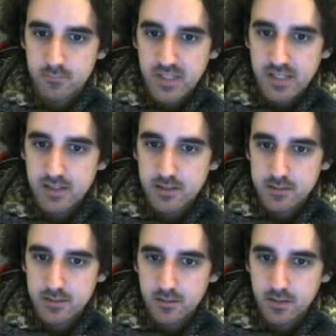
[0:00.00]
Yeah,
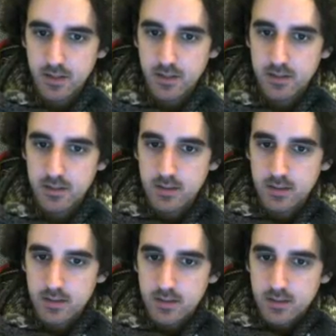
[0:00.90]
that's okay.
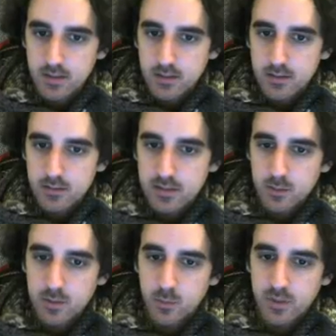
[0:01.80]
So now
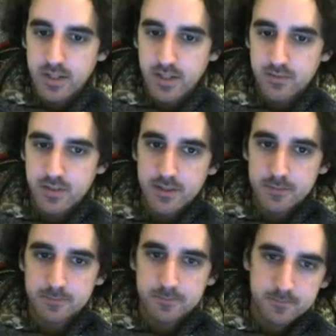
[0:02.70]
that we have that,
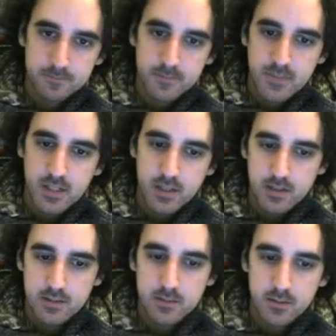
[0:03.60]

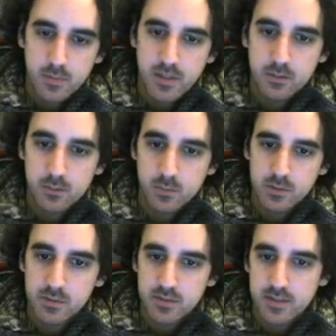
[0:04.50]
let's go back to where
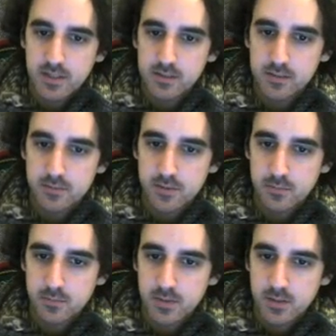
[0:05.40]
we started from.